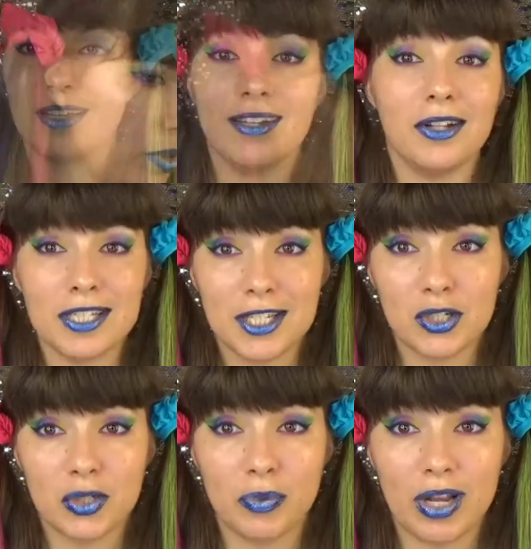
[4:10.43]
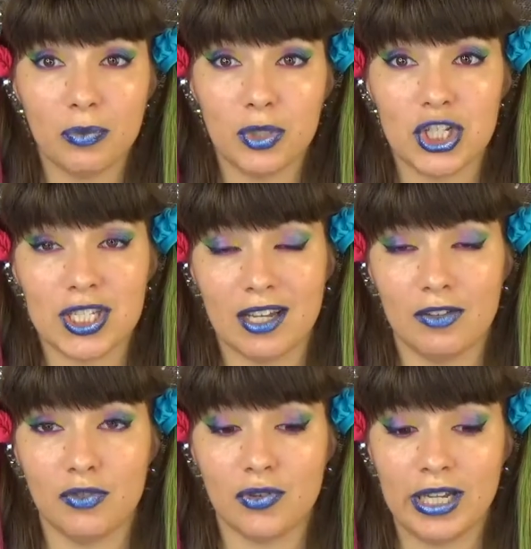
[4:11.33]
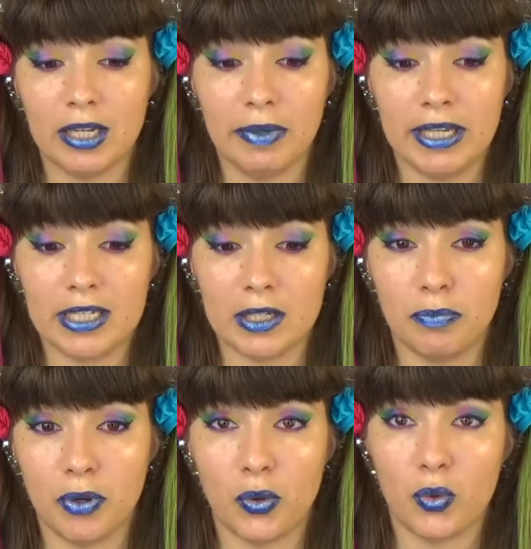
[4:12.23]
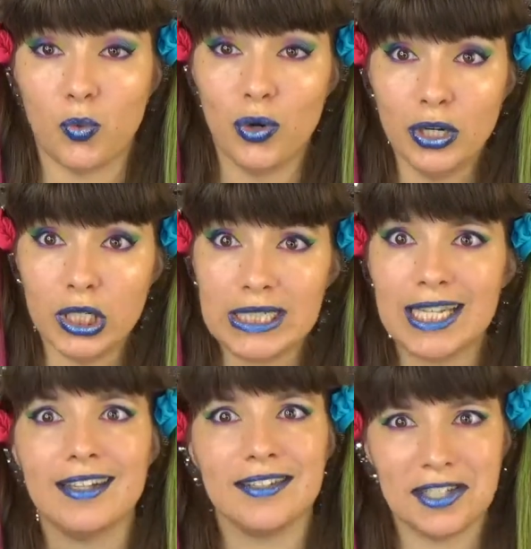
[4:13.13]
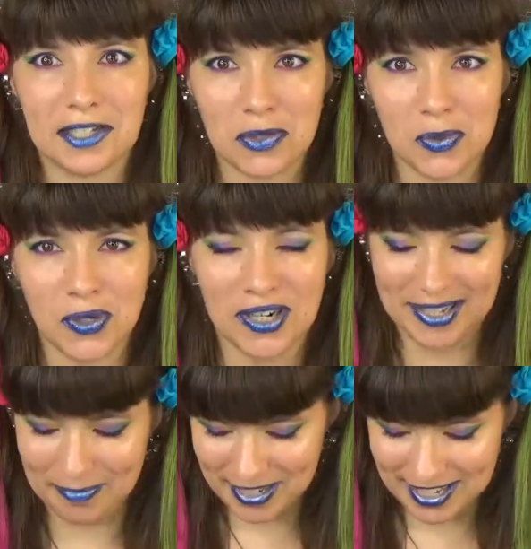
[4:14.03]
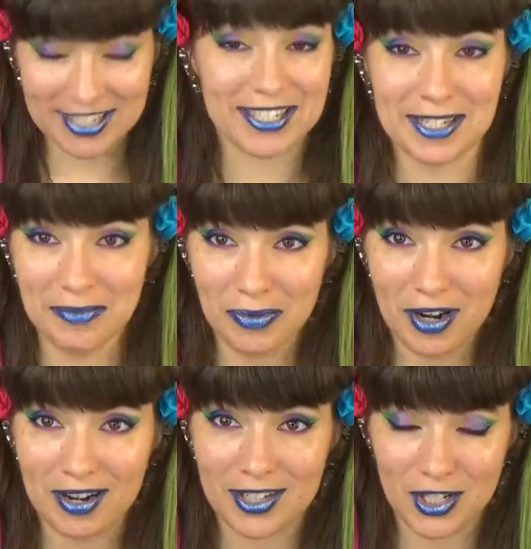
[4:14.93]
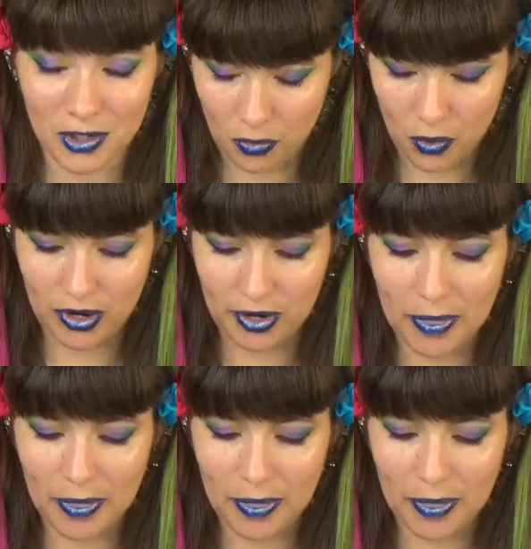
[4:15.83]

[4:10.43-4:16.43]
Now let's get to a brand which is kind of tricky because it both works and doesn't work, meaning some products don't work.